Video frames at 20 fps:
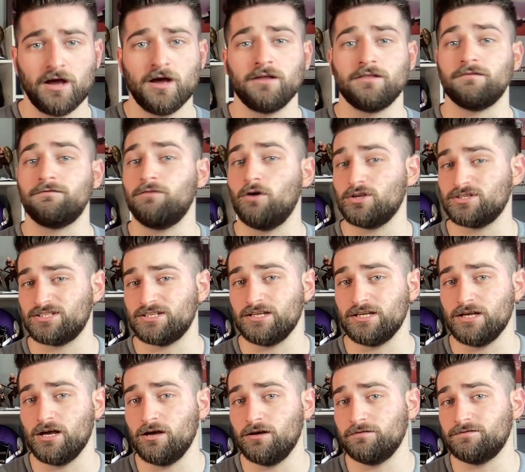the
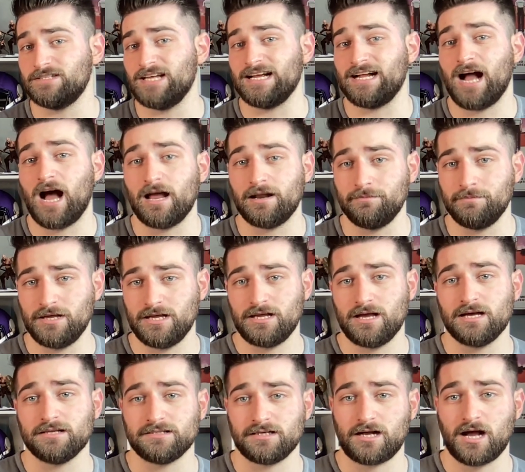falsity of dichotomy
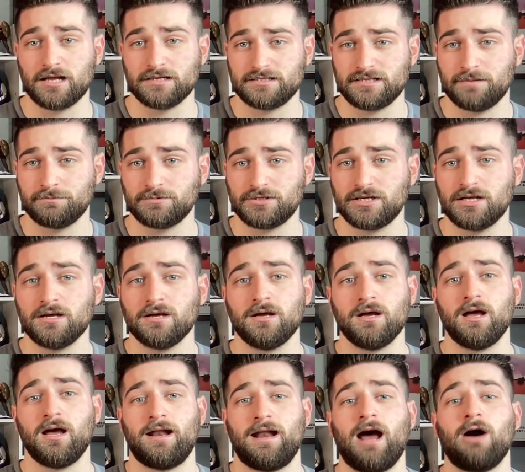as a concept,
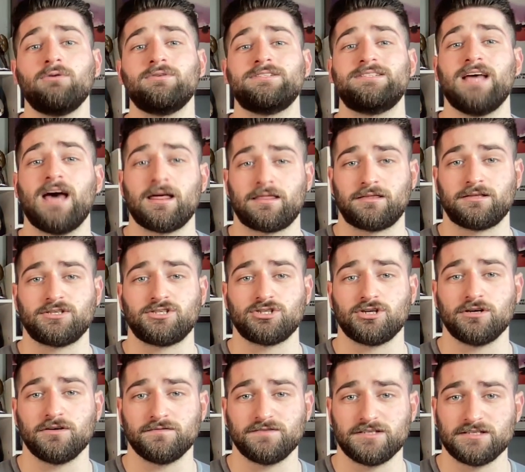and how death
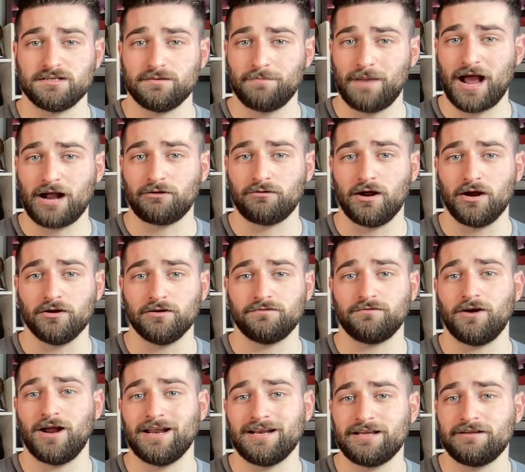serves as the background
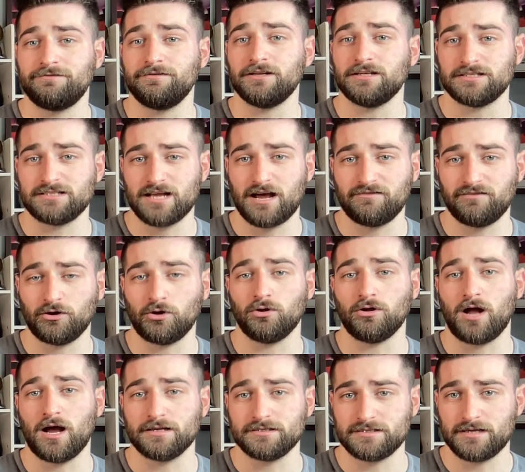for any philosophical
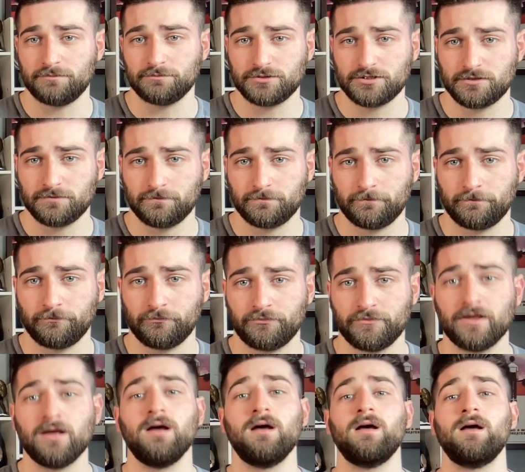concept.
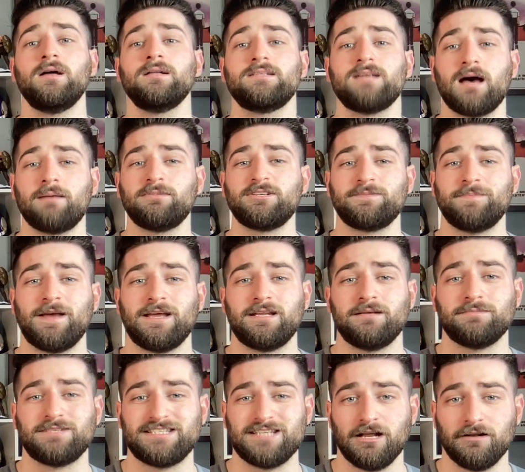Thomas Mann
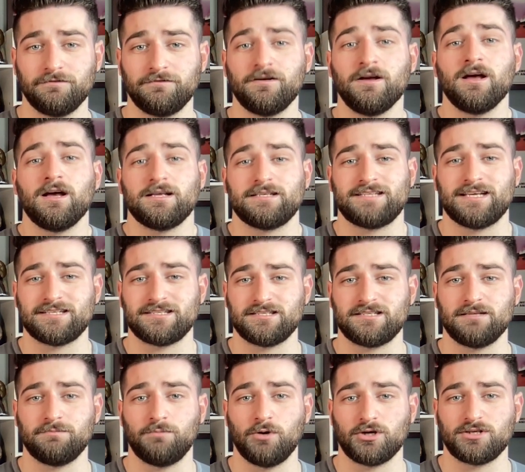himself assesses
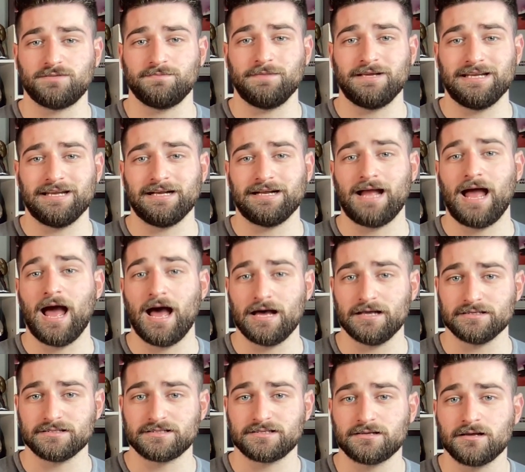the book's meaning
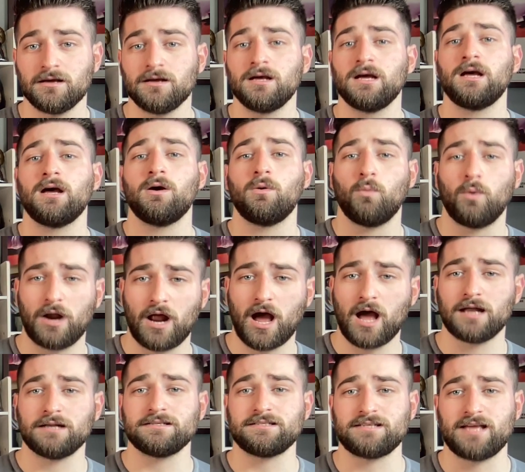as, "What
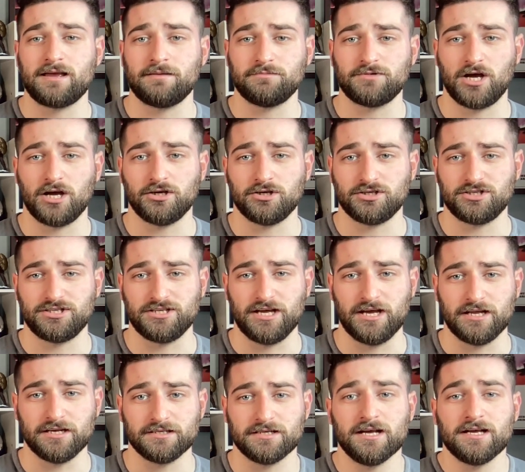Hans came to
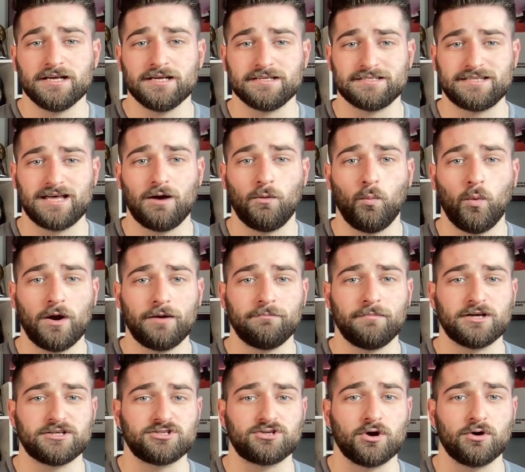understand is that one
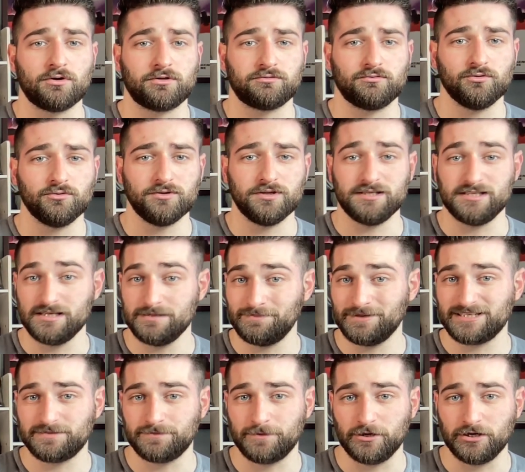must go through the deep
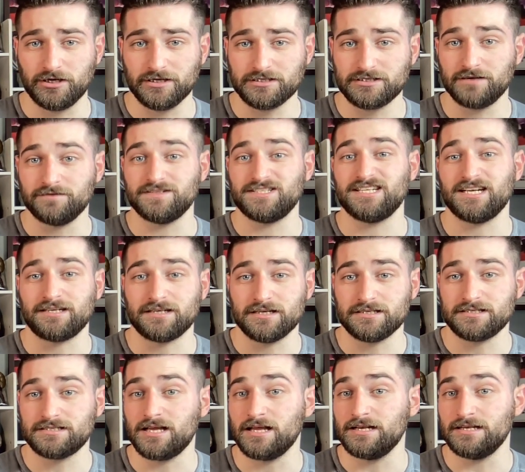experience of
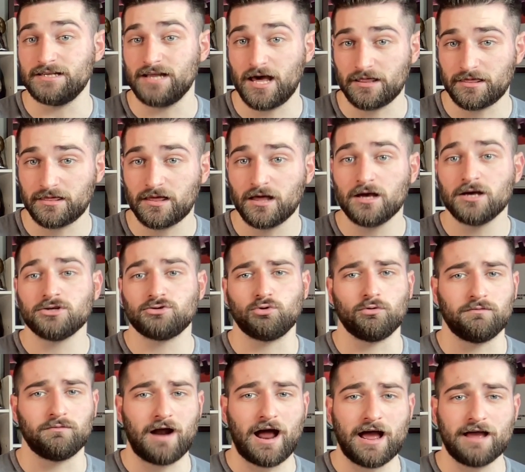sickness and death to
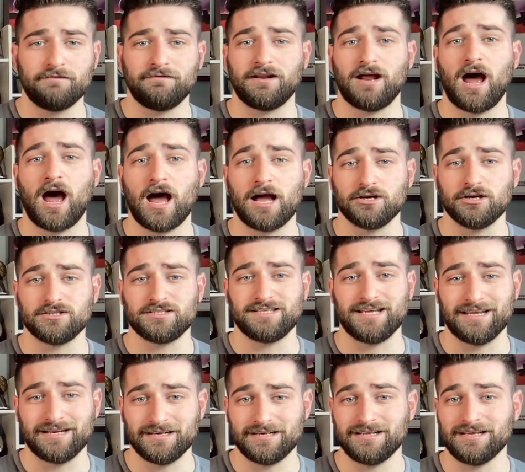arrive at a higher
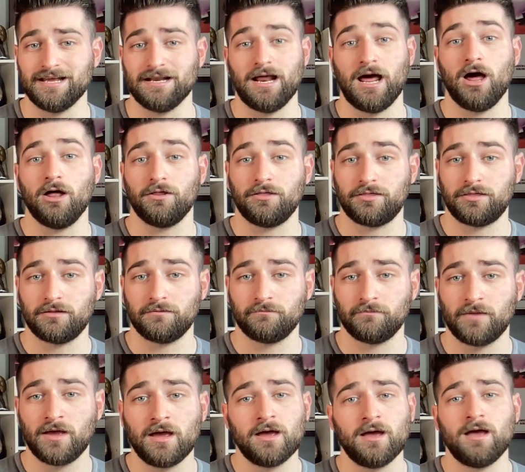sanity and health.
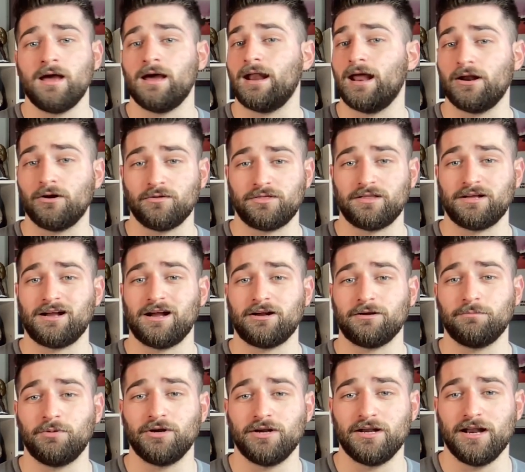And I don't think I
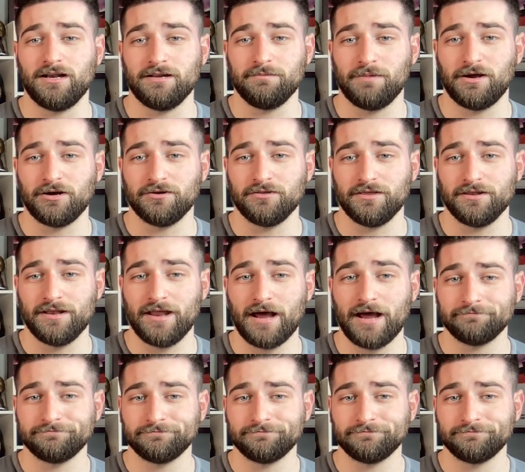could put it any better than that,